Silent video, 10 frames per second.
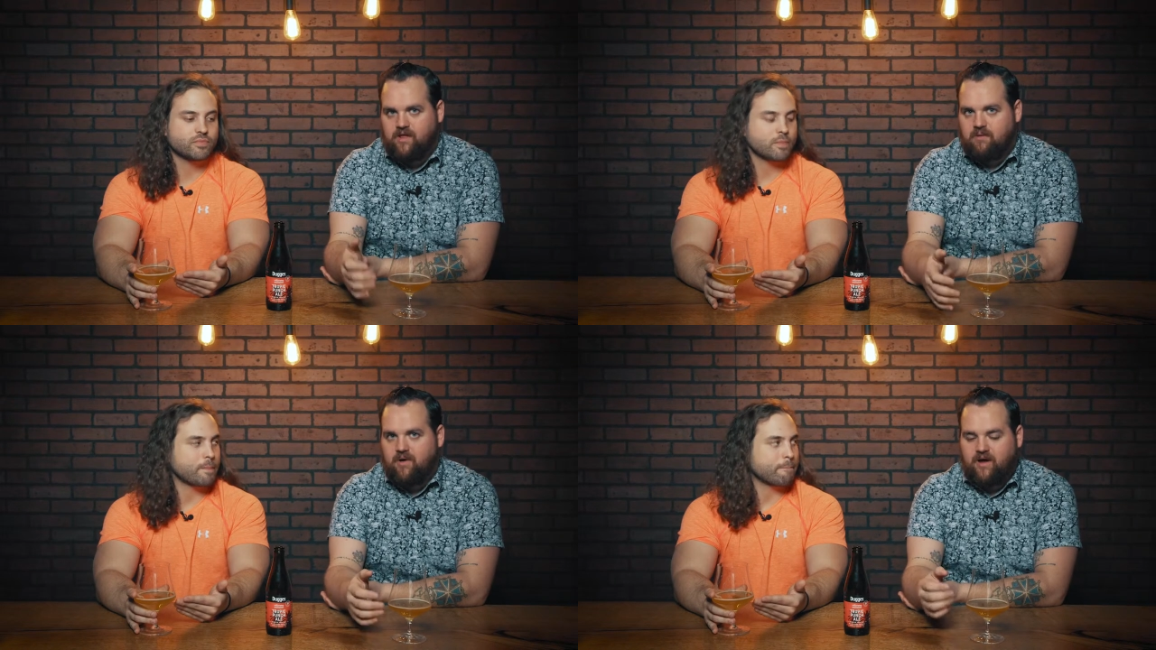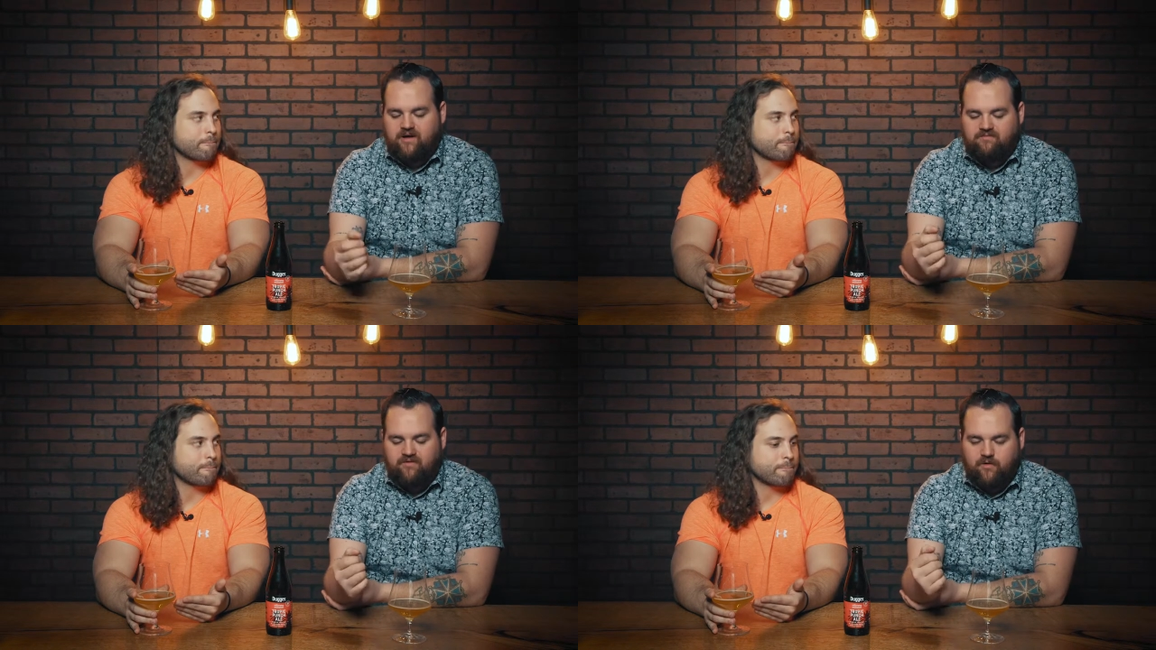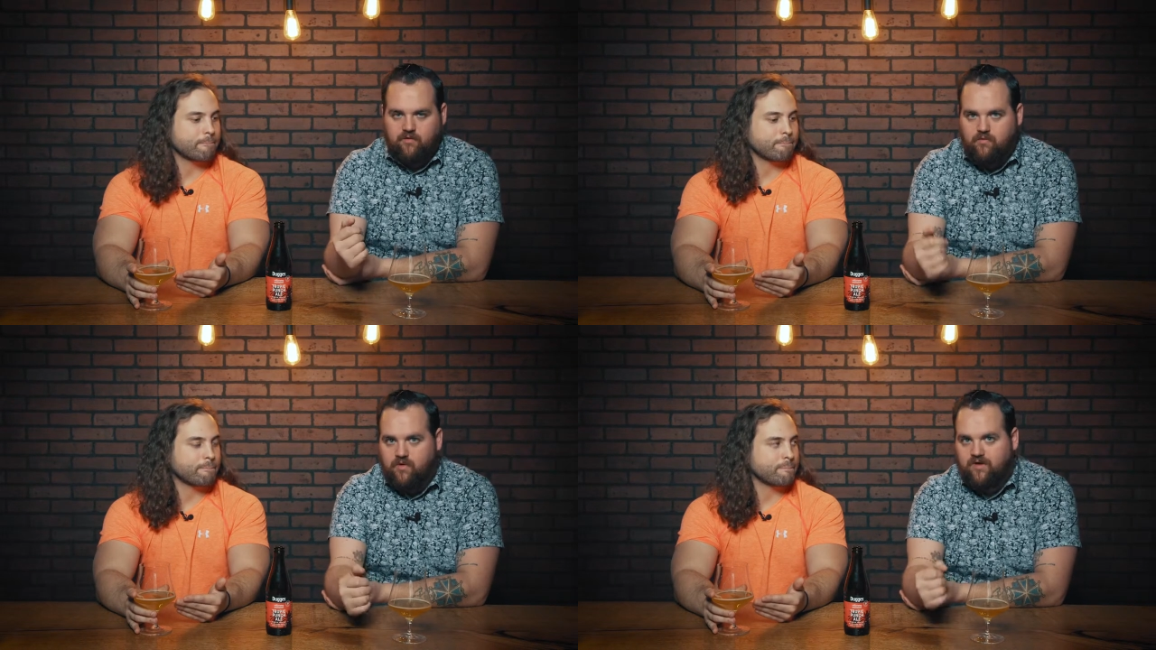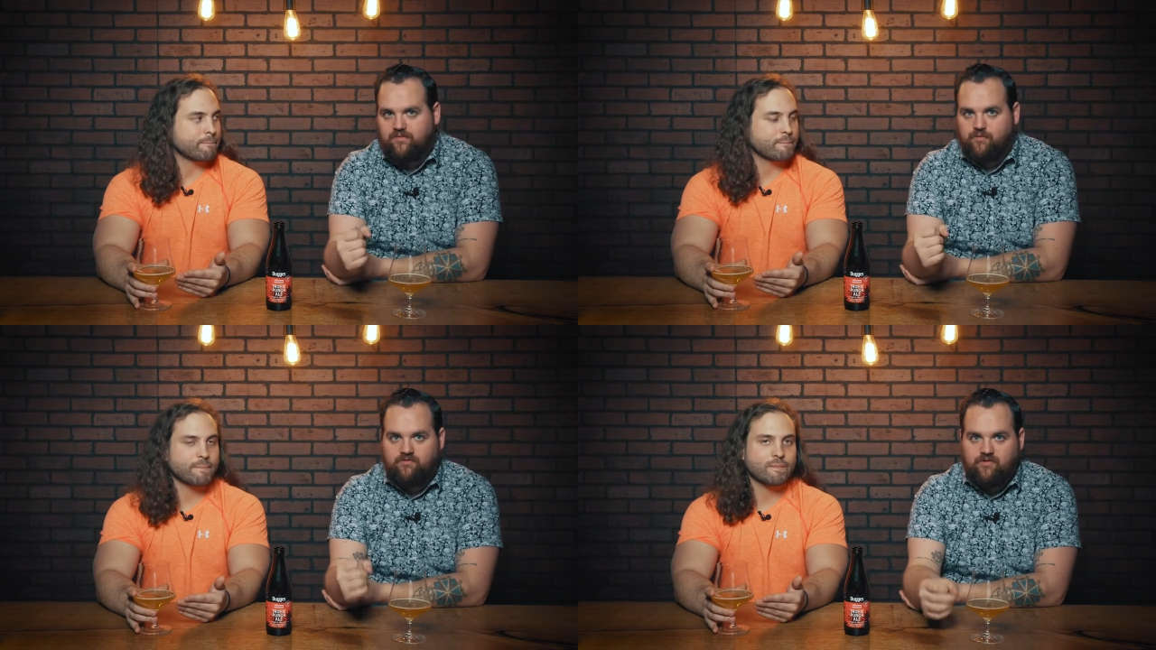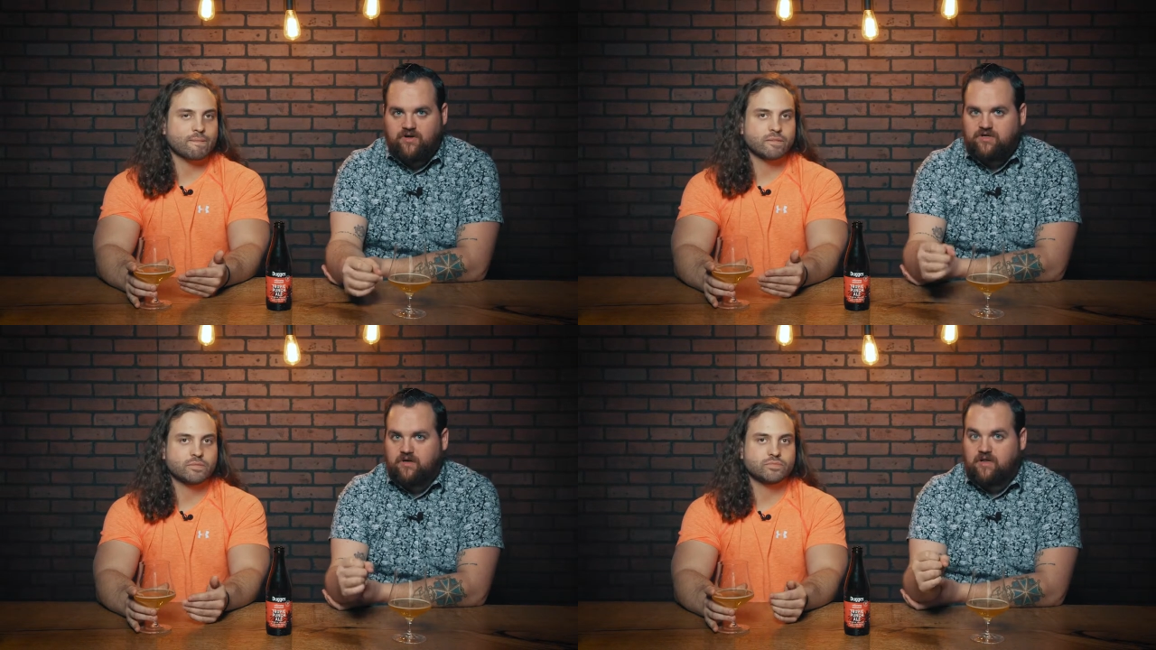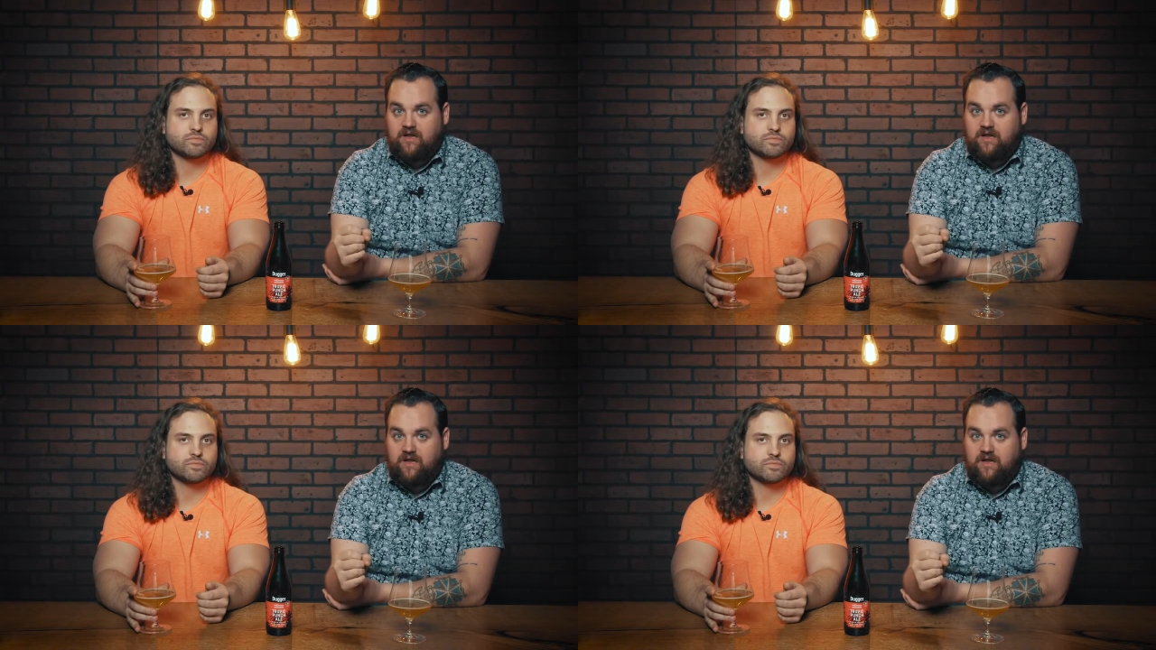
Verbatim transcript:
Speaker 1: light bodied, very crisp, refreshing,